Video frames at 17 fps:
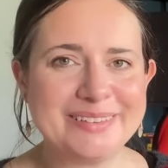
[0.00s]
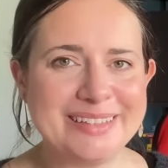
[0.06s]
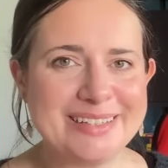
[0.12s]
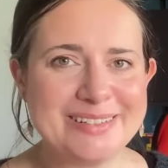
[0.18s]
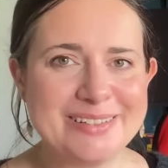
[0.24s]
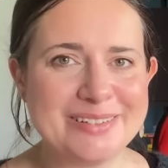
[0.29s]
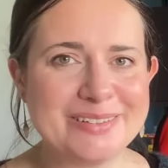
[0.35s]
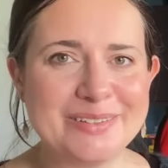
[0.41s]

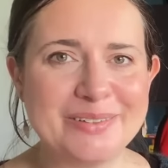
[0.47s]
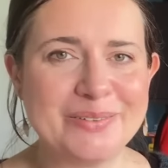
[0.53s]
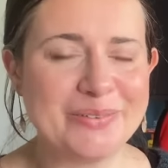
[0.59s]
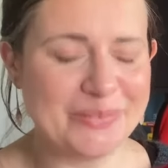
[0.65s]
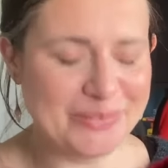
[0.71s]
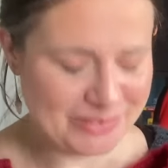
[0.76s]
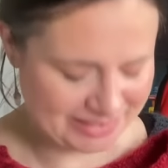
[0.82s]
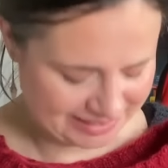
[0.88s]
it's just so
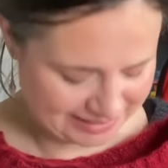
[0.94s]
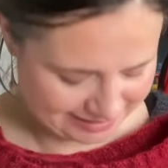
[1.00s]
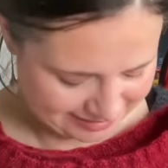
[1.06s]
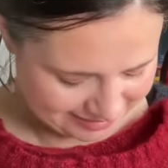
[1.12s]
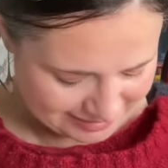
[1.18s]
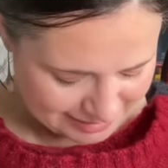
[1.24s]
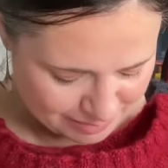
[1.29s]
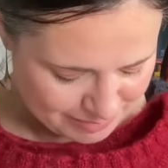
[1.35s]

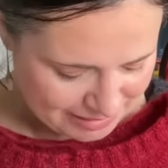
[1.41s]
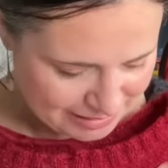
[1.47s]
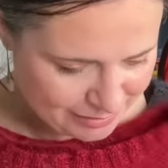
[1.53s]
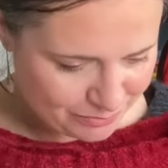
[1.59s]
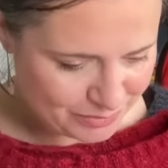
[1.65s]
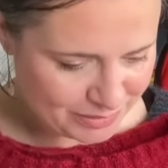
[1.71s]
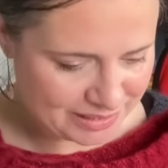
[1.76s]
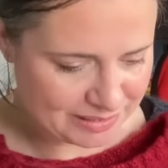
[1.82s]
gorgeous. I'm in
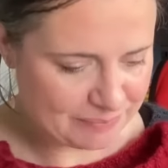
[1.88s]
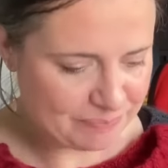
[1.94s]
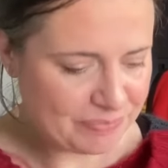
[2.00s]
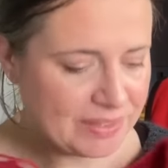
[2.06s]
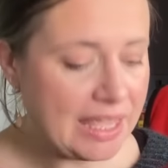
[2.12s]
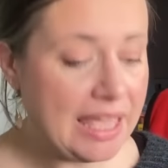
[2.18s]
love with it.